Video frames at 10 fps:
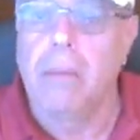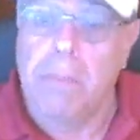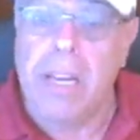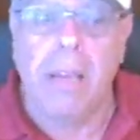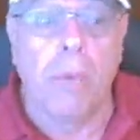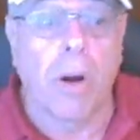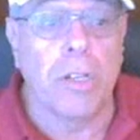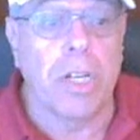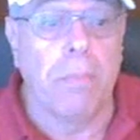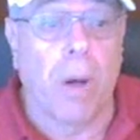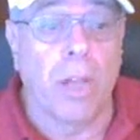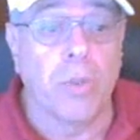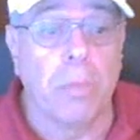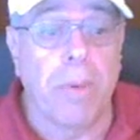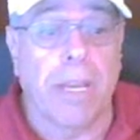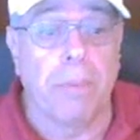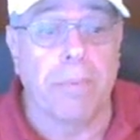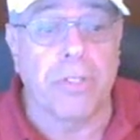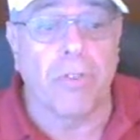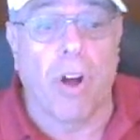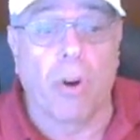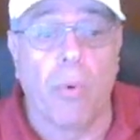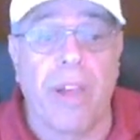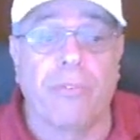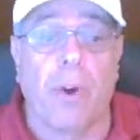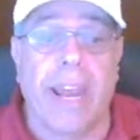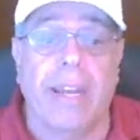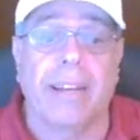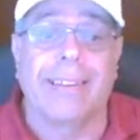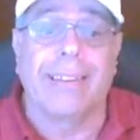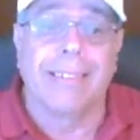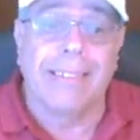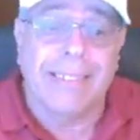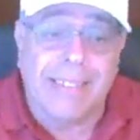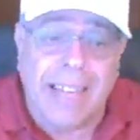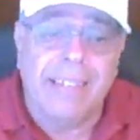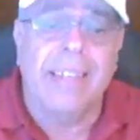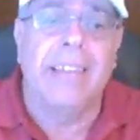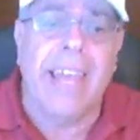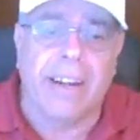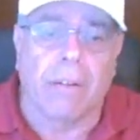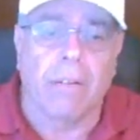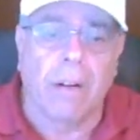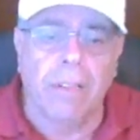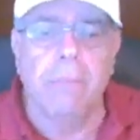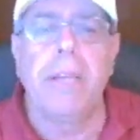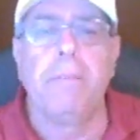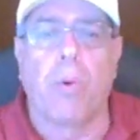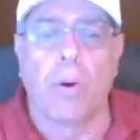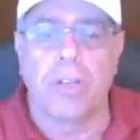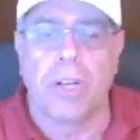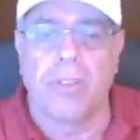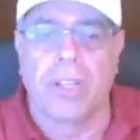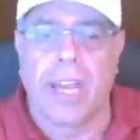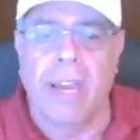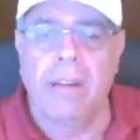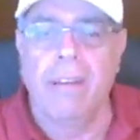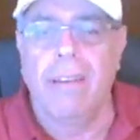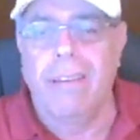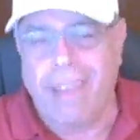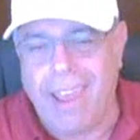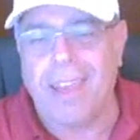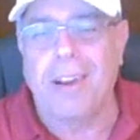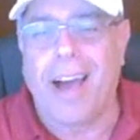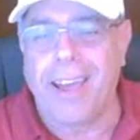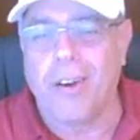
Medium RG balls will pick up a strong rev rate slightly later on the mid portion of the lane, and high